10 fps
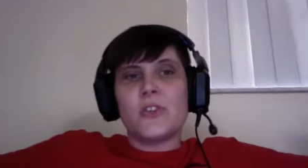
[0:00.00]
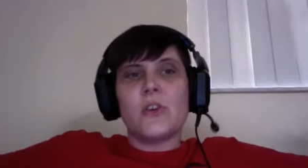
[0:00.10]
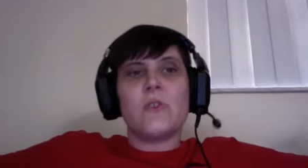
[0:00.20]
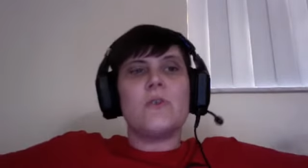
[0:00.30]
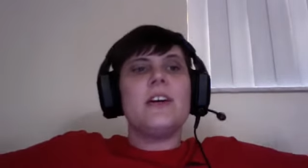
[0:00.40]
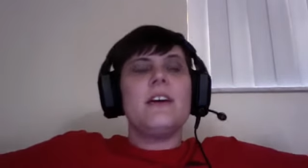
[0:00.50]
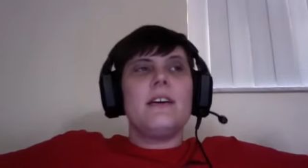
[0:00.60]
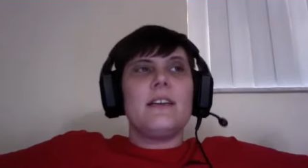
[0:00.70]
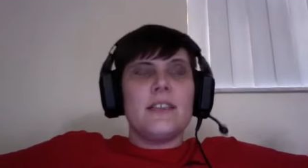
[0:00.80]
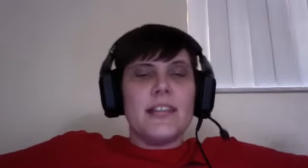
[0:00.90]
So
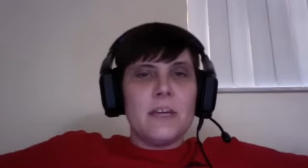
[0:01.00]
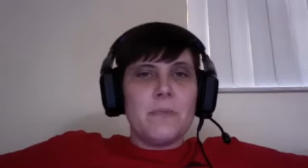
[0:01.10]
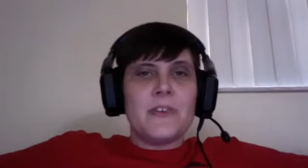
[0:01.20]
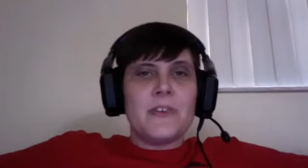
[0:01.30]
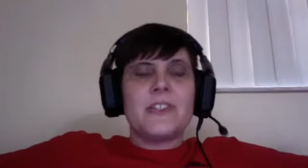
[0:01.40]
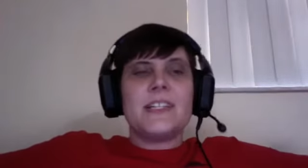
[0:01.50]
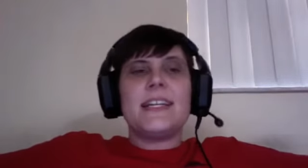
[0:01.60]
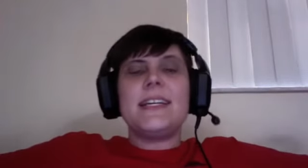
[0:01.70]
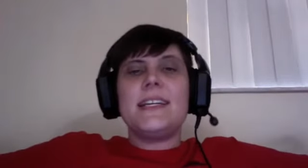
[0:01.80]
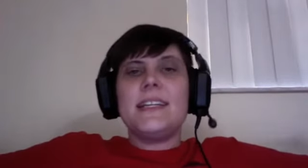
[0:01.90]
link
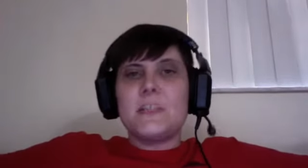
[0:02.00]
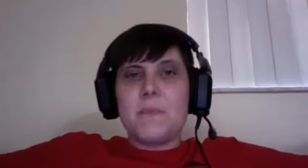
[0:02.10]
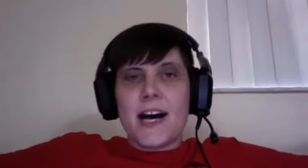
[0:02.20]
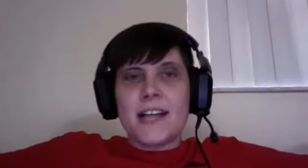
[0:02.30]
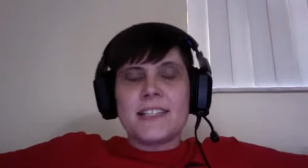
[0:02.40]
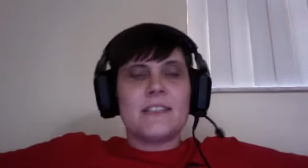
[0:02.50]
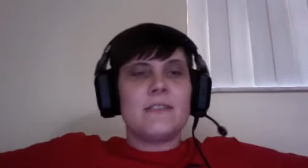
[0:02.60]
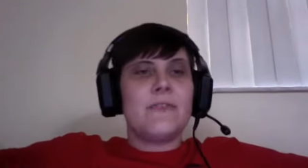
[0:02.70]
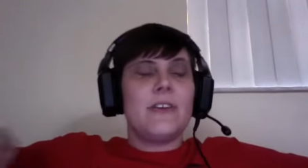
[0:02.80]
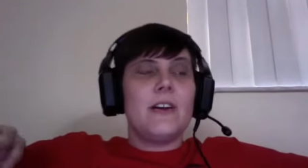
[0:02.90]
building is a
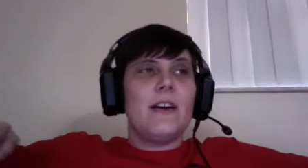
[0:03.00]
positive.